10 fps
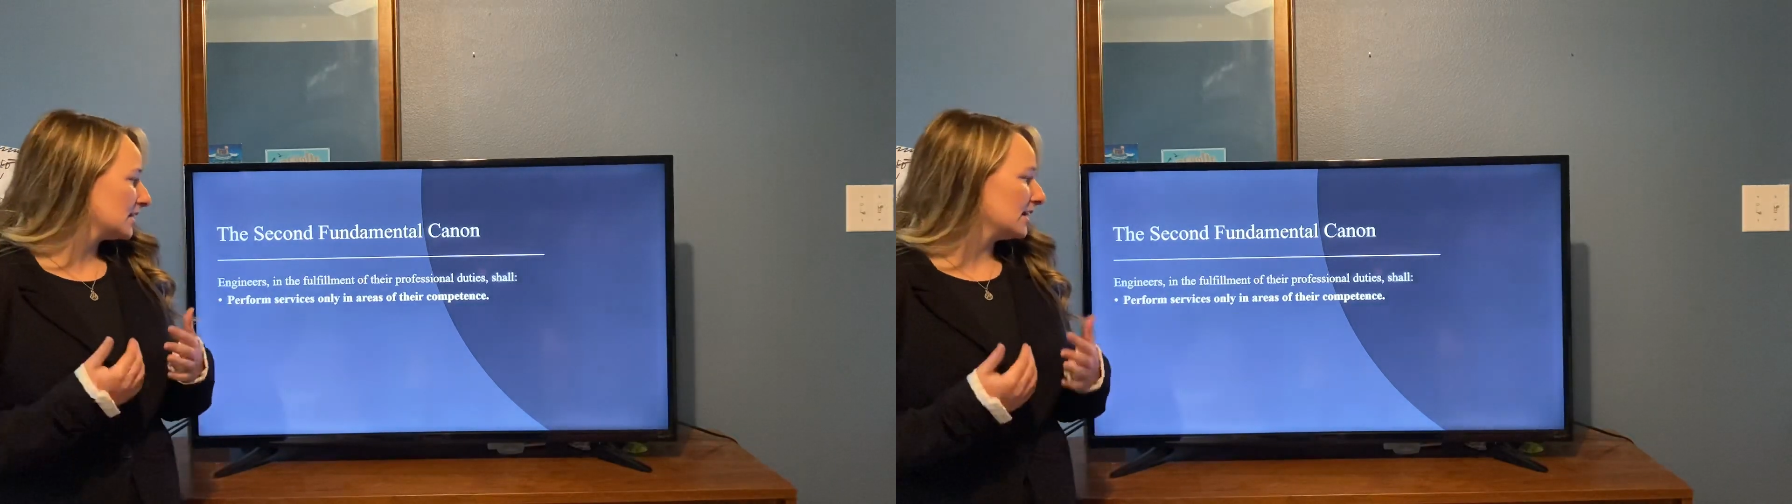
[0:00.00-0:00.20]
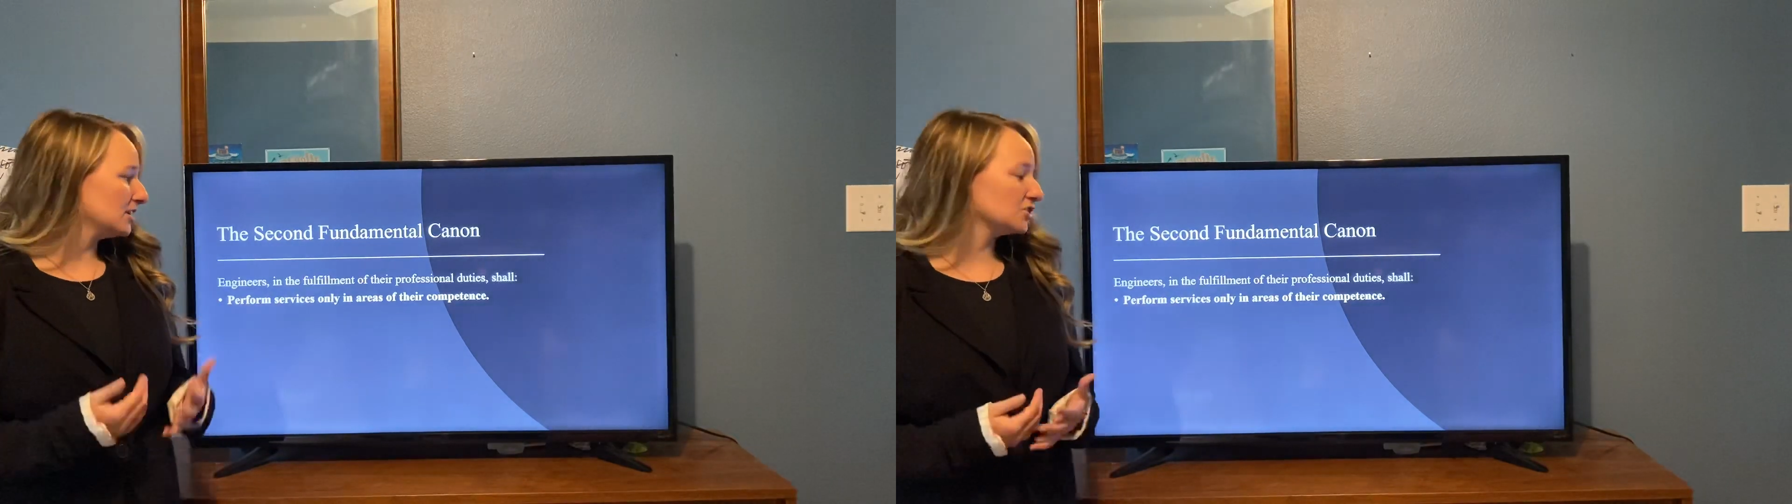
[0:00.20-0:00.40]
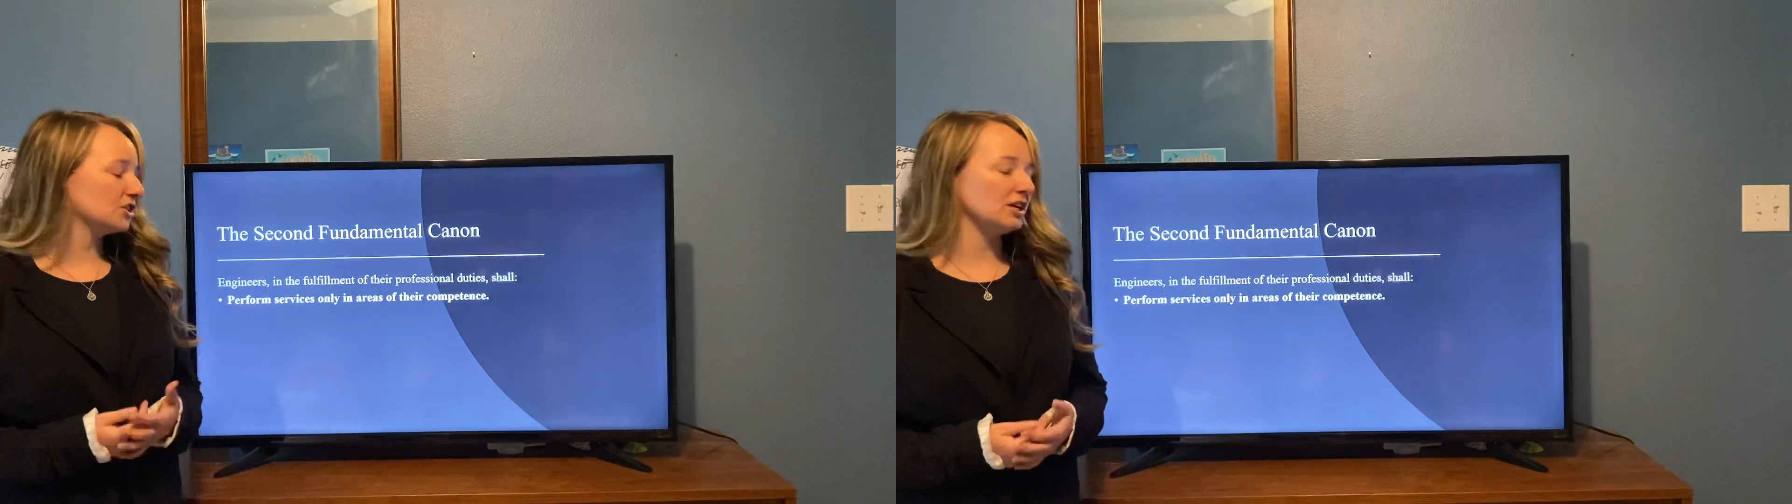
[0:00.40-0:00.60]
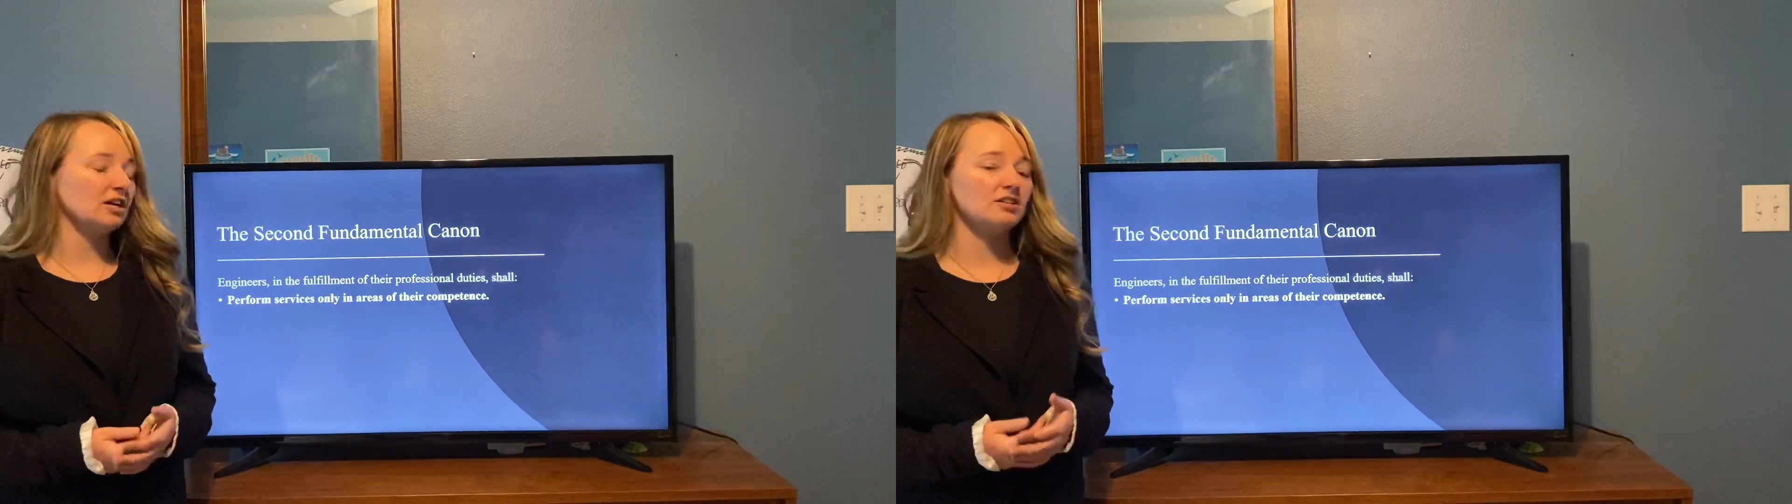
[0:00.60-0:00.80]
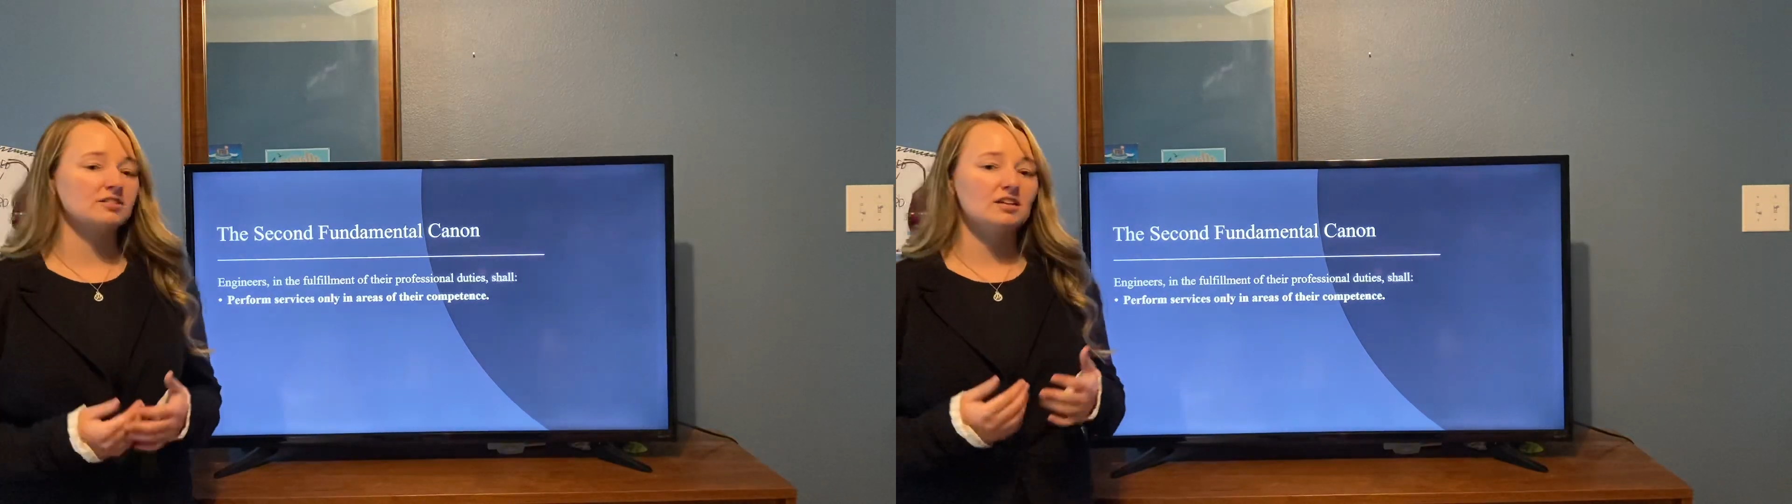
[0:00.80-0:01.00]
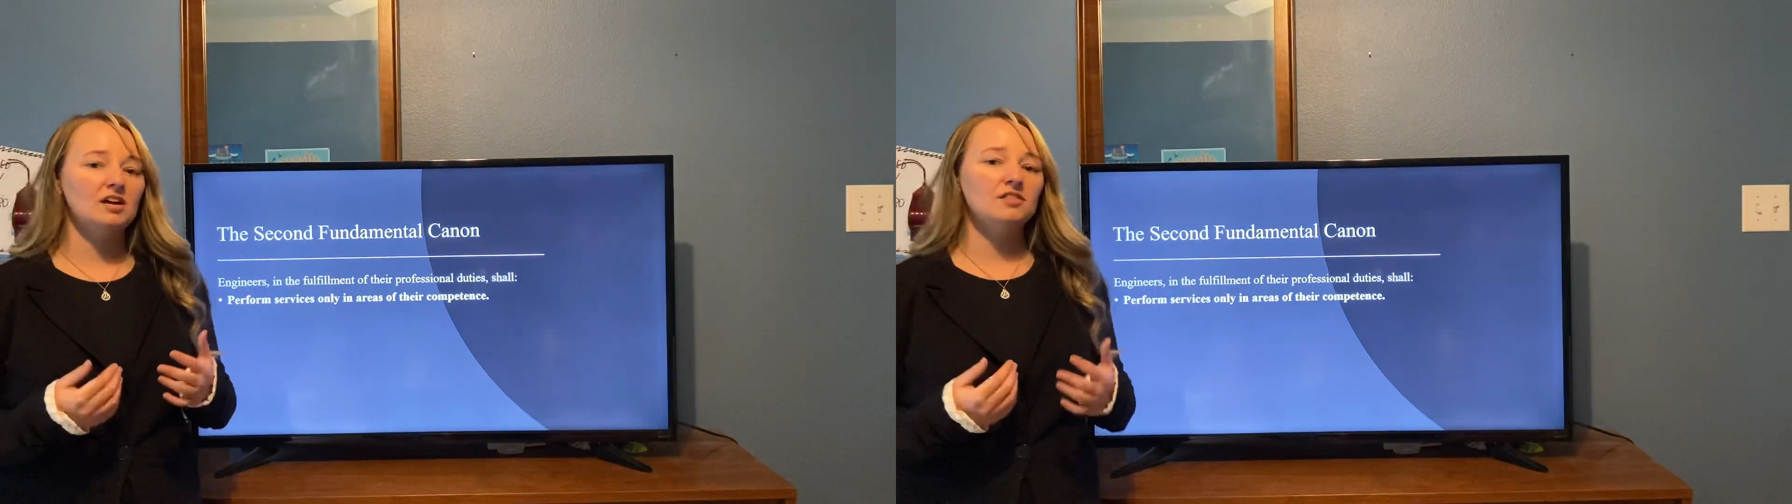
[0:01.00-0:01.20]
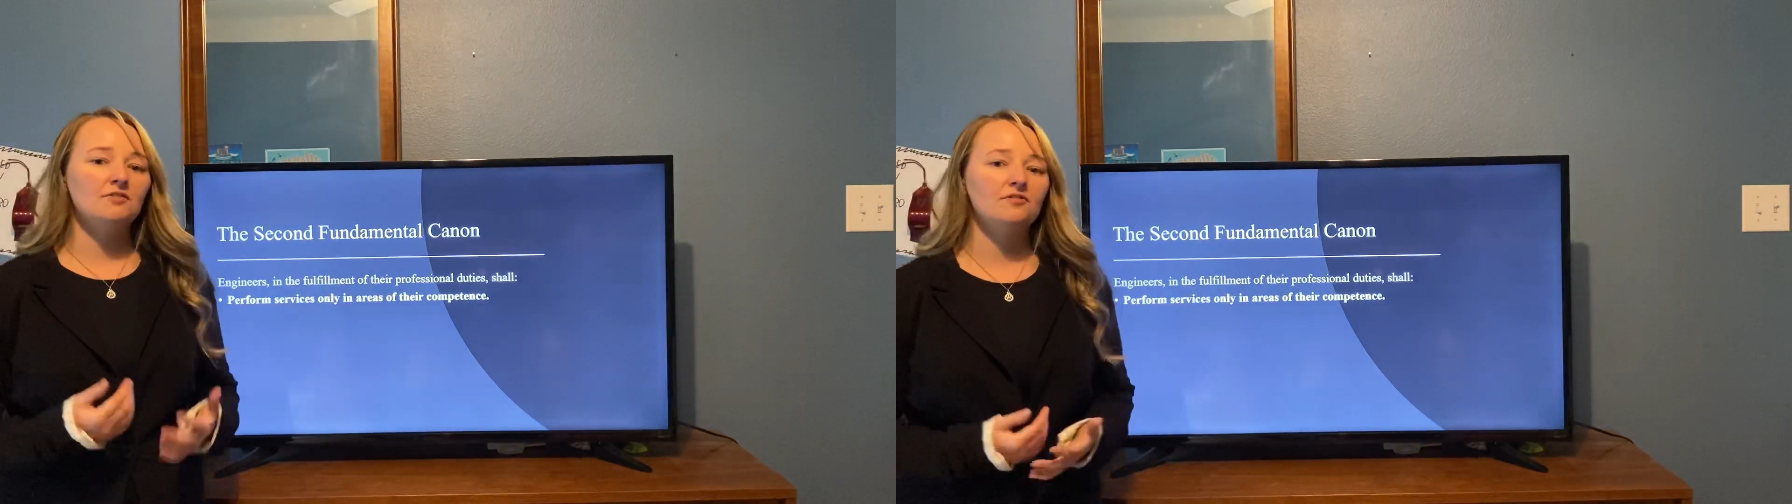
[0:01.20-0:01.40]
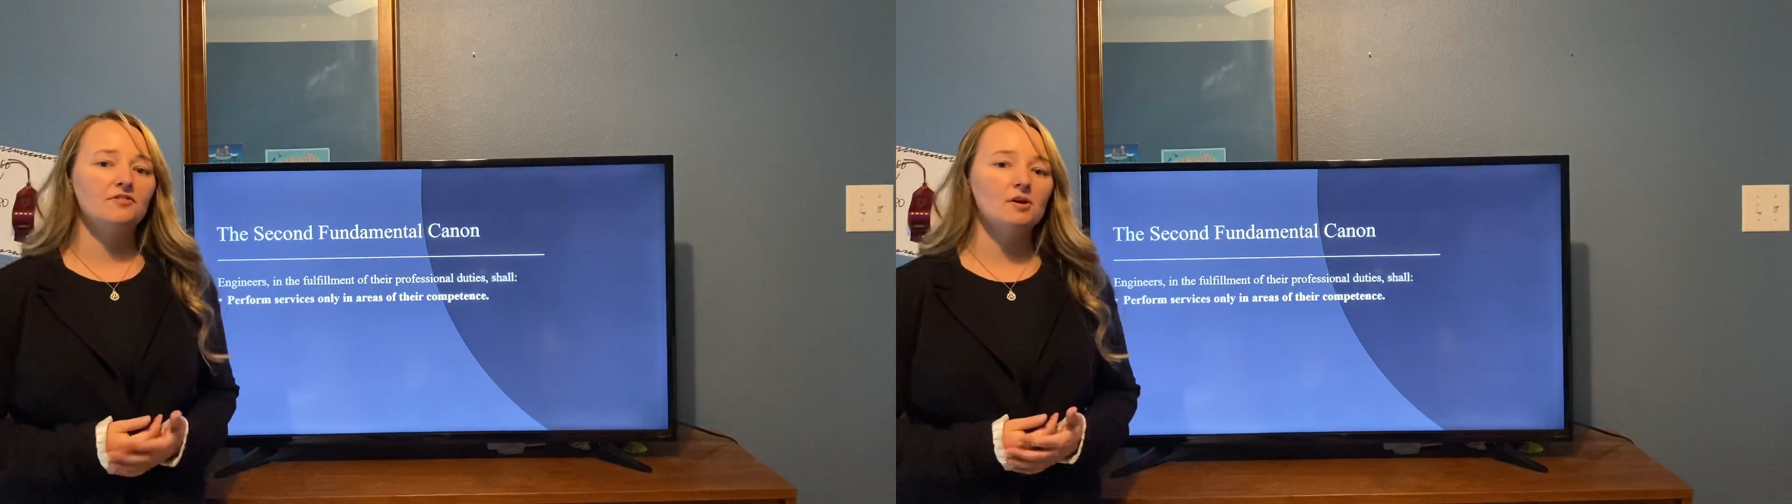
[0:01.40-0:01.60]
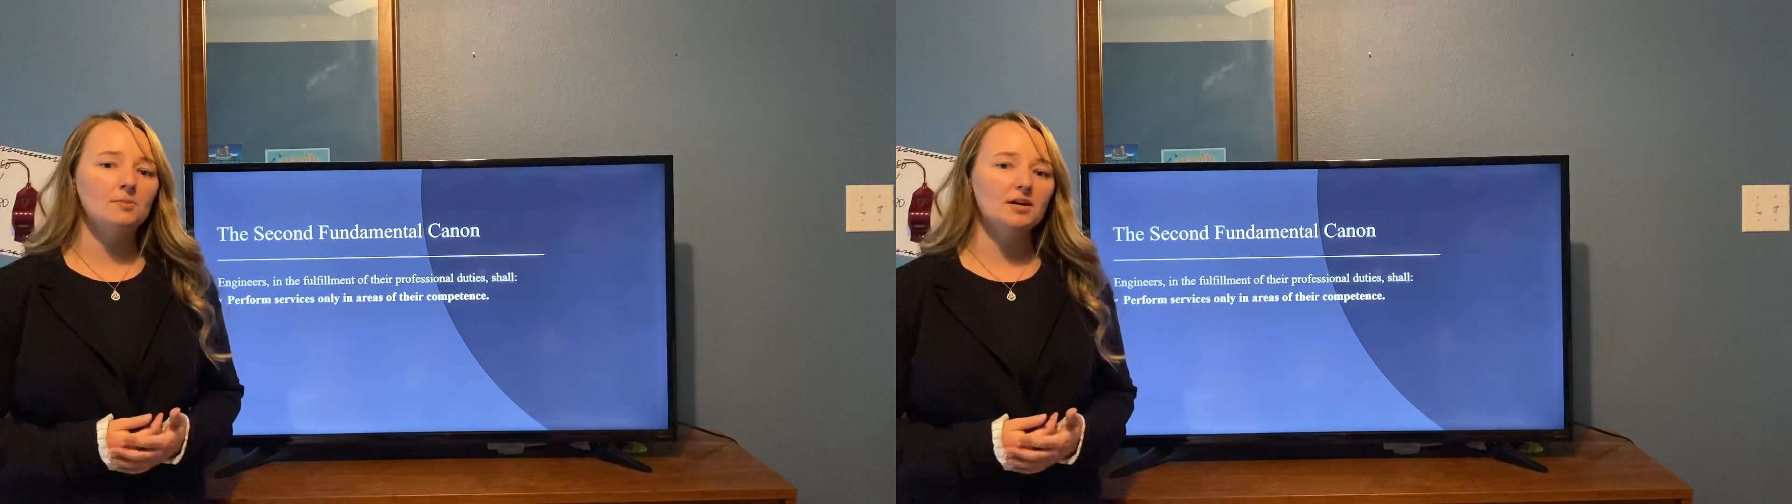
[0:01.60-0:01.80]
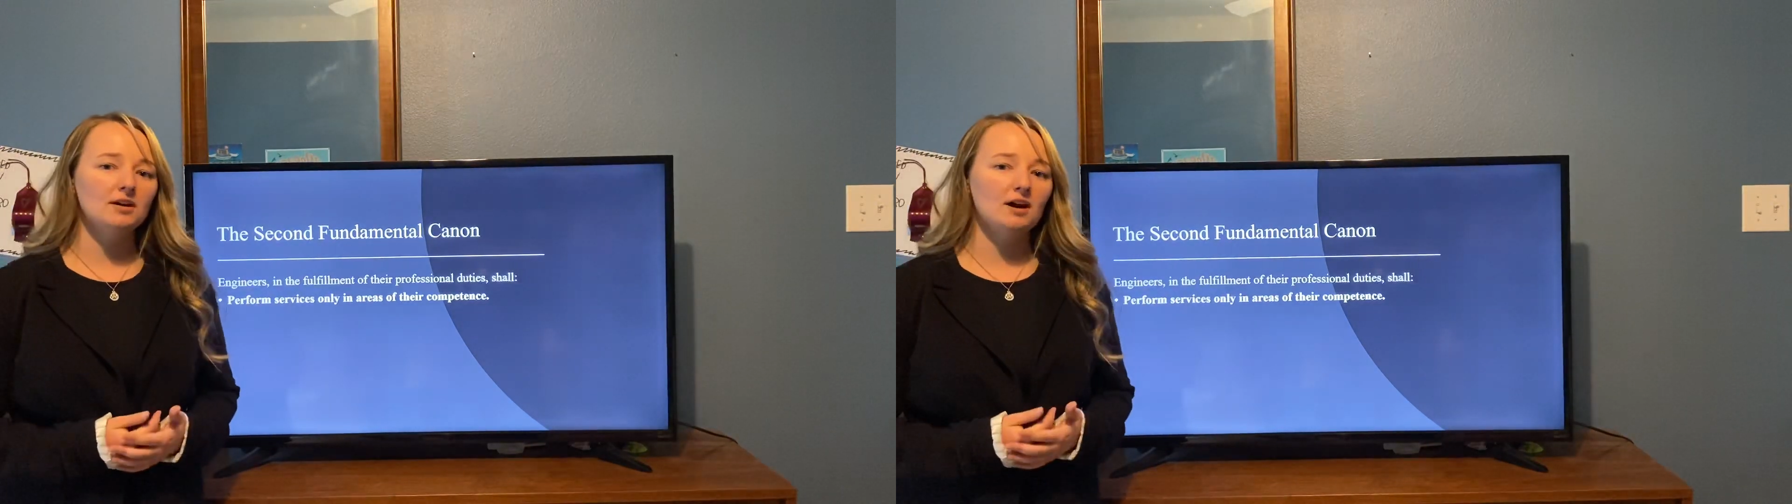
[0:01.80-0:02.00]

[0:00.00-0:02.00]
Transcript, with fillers: engineers, in the fulfillment